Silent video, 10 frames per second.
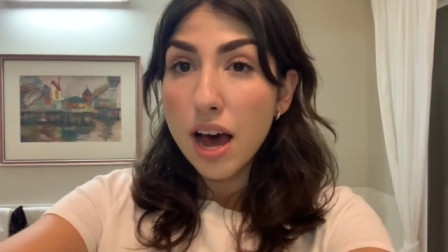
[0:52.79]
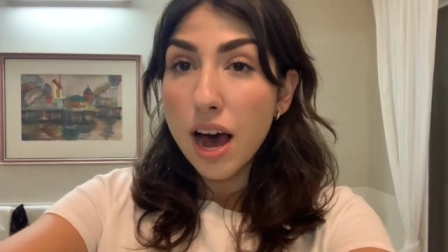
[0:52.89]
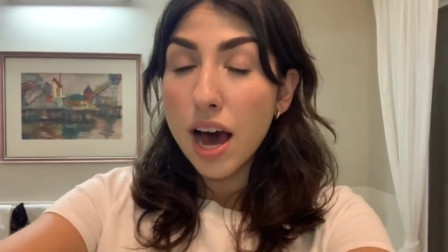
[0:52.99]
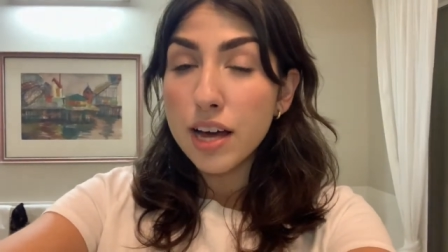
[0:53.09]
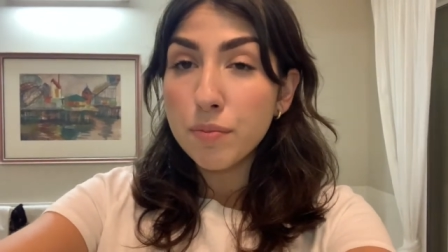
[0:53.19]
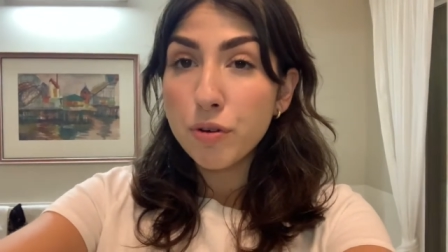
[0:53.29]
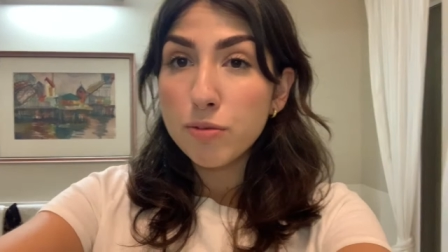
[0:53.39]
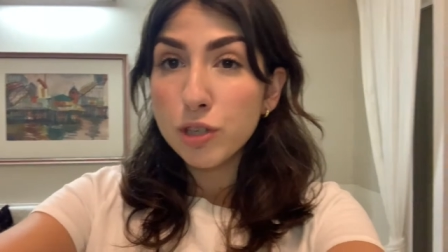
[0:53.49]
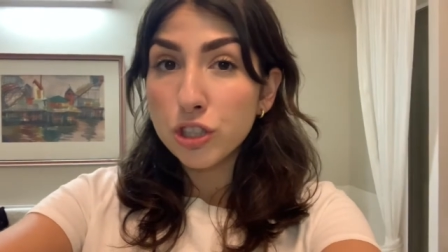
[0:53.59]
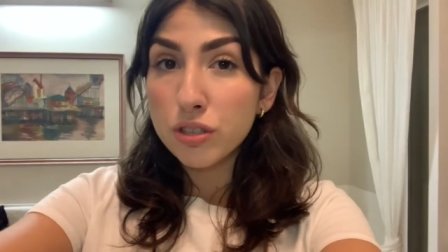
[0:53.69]
I pretty
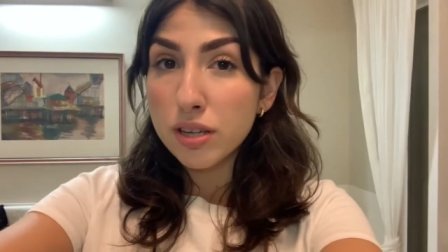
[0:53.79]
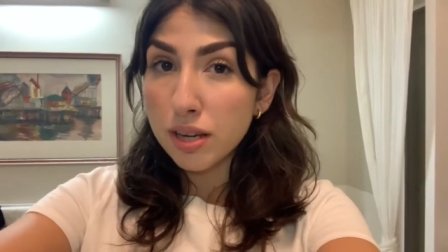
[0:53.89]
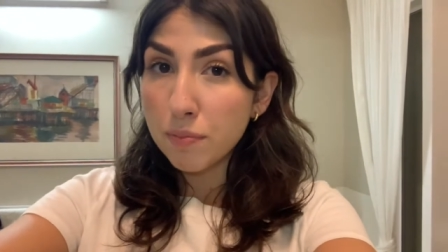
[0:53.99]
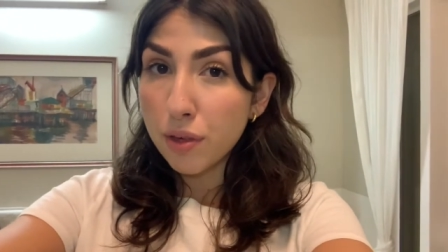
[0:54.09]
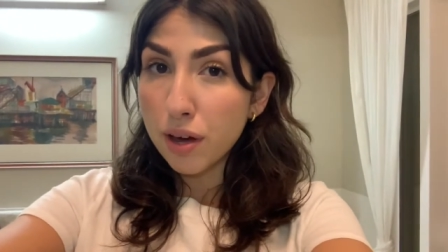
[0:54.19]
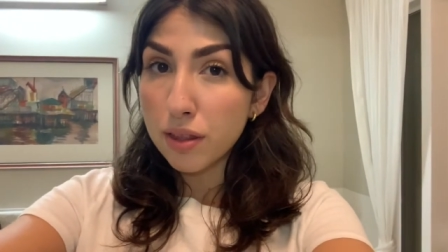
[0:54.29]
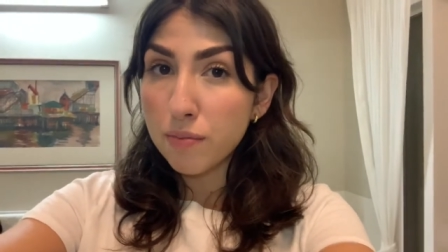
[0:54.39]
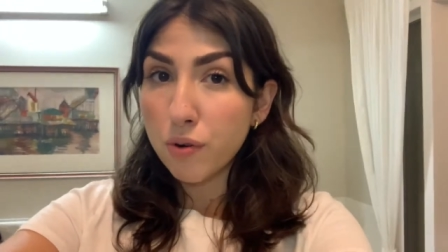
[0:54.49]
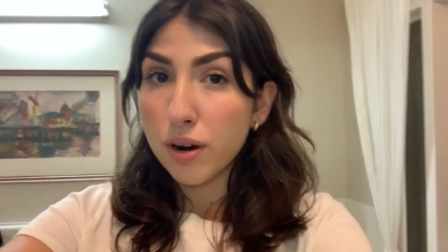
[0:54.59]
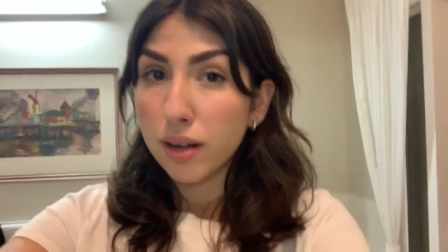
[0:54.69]
much do the same thing in the
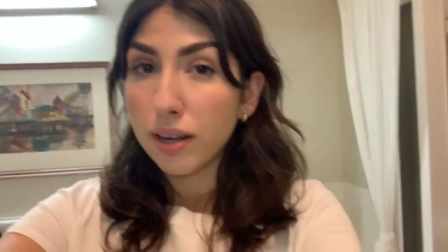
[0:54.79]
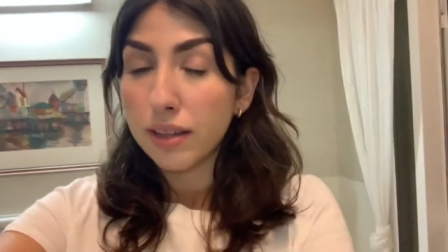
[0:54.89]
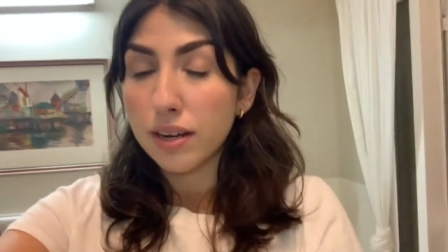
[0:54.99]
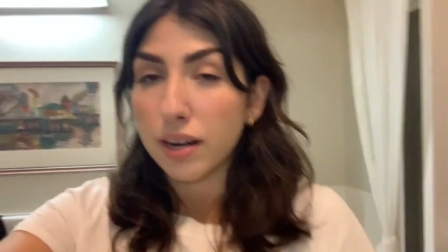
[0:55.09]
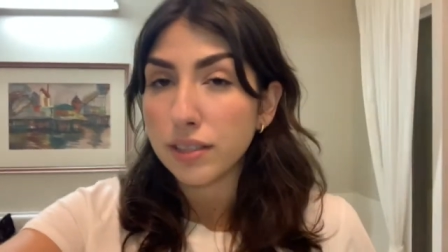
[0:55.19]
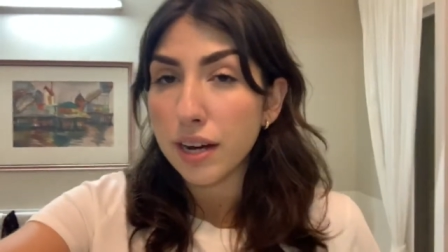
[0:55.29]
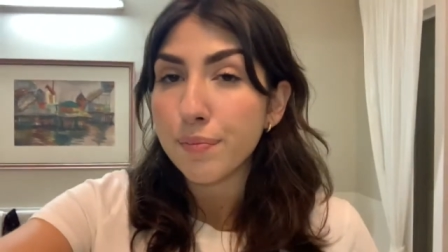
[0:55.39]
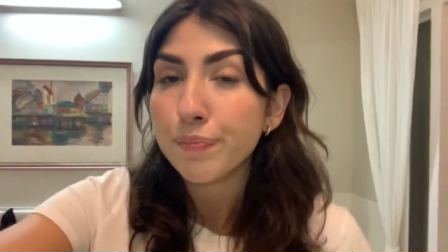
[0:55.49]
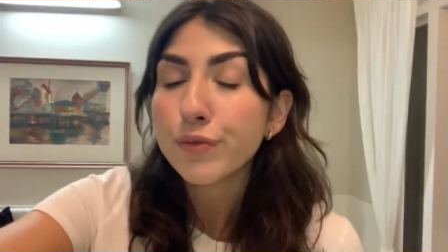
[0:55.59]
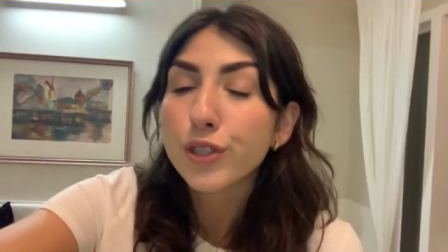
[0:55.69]
morning and the nighttime.
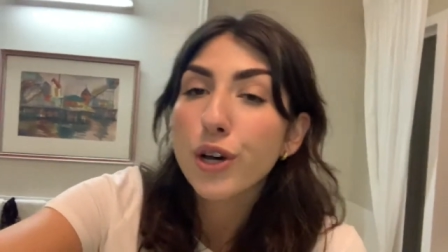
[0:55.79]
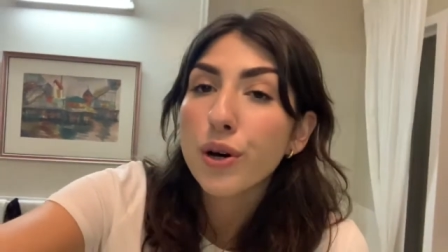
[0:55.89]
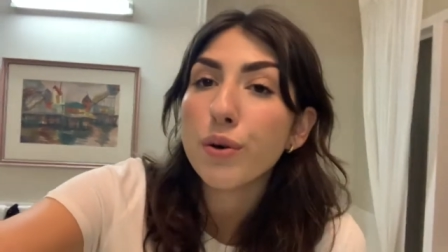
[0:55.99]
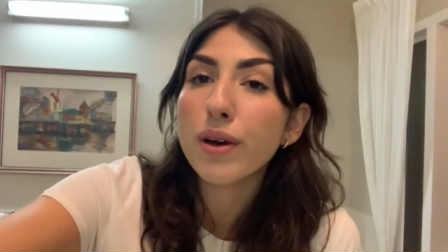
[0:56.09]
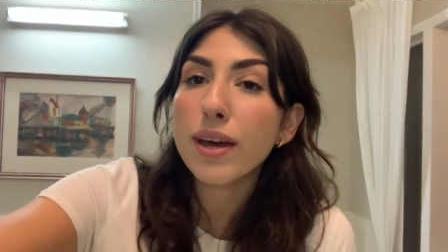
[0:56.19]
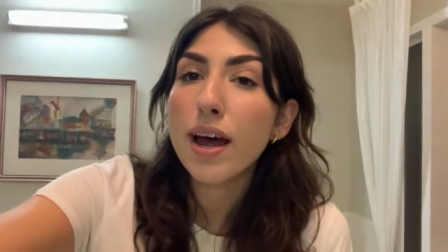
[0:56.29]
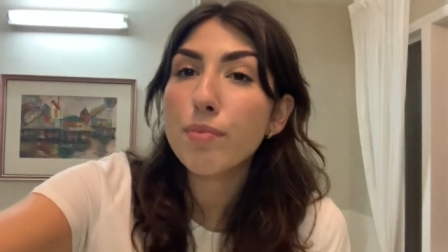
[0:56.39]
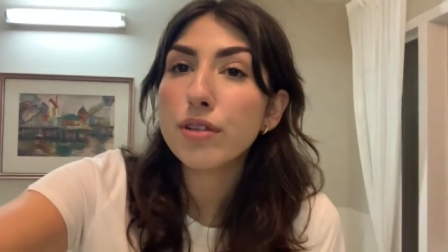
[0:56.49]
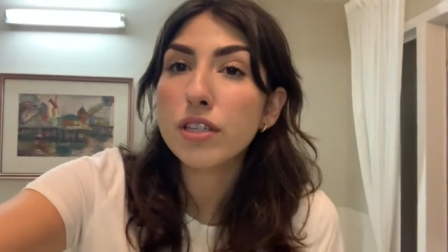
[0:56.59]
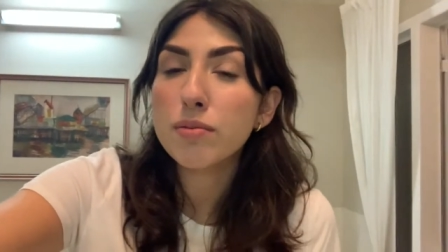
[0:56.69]
So it
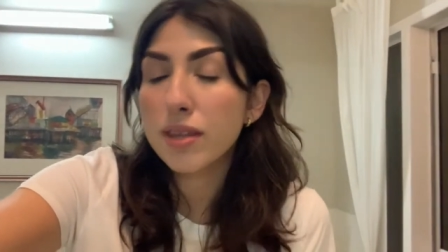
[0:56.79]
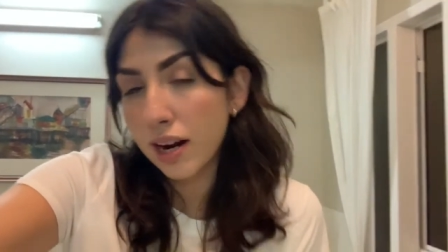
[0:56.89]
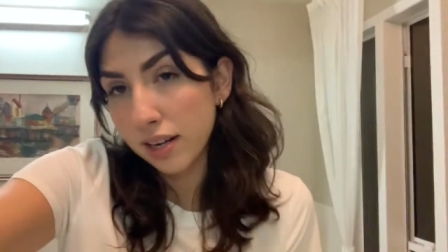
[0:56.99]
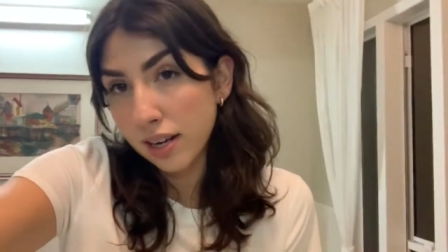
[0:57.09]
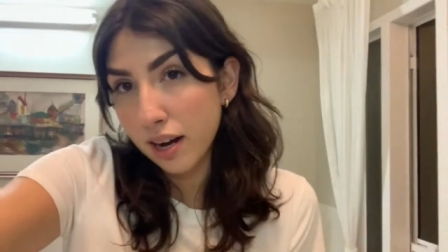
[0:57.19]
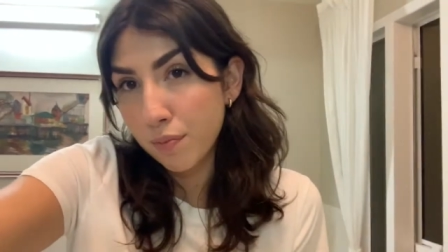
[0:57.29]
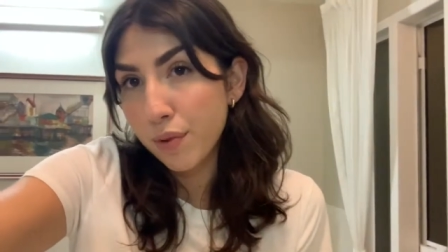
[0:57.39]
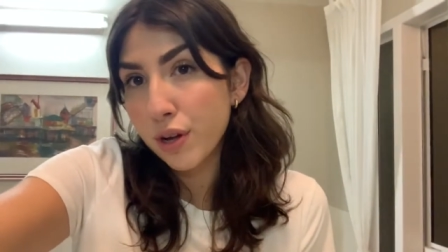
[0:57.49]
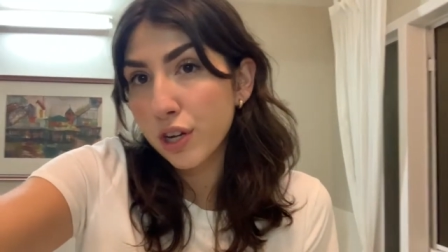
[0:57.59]
happens to be the nighttime.